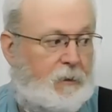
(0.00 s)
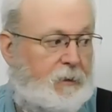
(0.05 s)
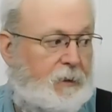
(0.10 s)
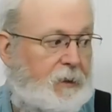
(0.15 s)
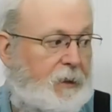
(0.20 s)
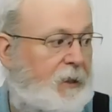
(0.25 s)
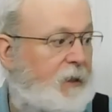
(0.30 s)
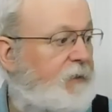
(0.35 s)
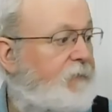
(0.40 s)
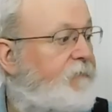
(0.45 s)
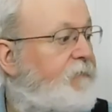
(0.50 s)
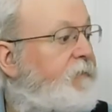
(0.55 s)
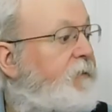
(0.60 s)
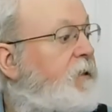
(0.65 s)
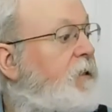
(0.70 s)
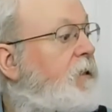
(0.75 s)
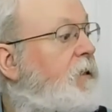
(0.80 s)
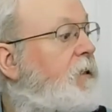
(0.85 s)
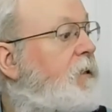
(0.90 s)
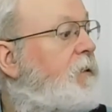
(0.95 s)
that I have
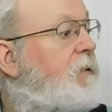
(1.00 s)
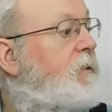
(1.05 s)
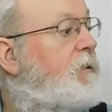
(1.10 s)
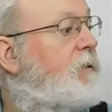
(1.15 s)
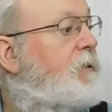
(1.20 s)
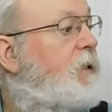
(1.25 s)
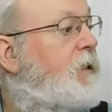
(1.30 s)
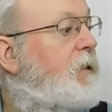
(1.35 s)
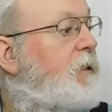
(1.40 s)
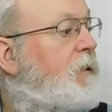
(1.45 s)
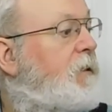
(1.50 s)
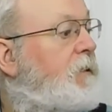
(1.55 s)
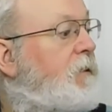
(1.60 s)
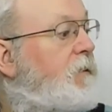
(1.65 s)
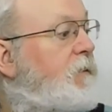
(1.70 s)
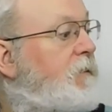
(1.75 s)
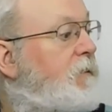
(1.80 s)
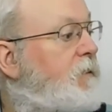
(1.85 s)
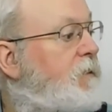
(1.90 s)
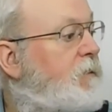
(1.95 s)
to say
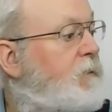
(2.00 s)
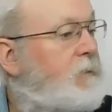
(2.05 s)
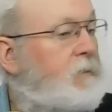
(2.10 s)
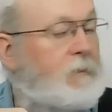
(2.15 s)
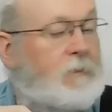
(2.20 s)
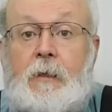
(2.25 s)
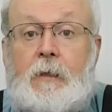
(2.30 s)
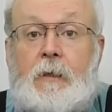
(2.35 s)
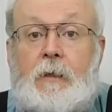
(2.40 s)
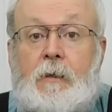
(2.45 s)
on this.